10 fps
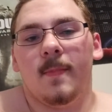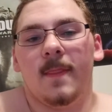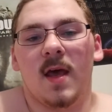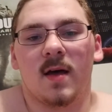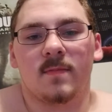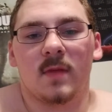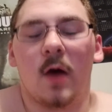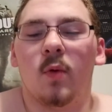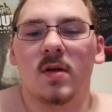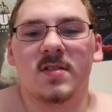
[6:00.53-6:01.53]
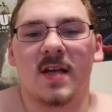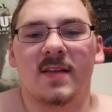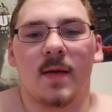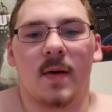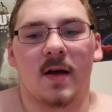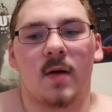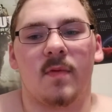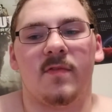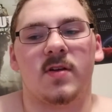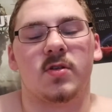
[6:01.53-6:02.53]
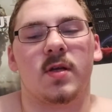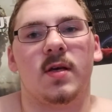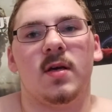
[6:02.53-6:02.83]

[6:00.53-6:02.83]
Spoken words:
yeah, I will set that back up eventually.